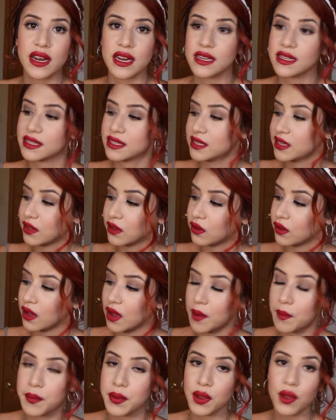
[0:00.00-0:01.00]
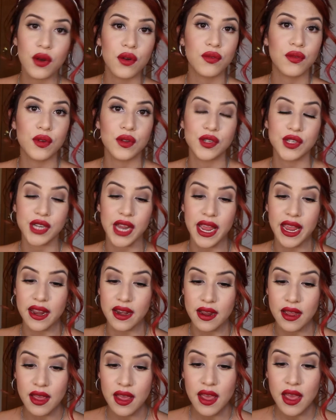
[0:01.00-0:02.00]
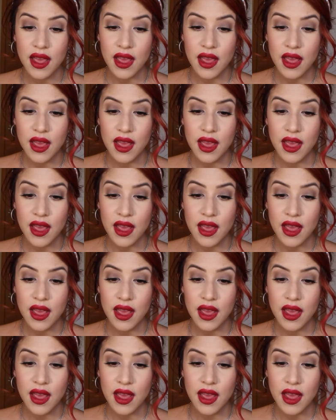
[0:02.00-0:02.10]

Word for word: and it's still a beautiful shade.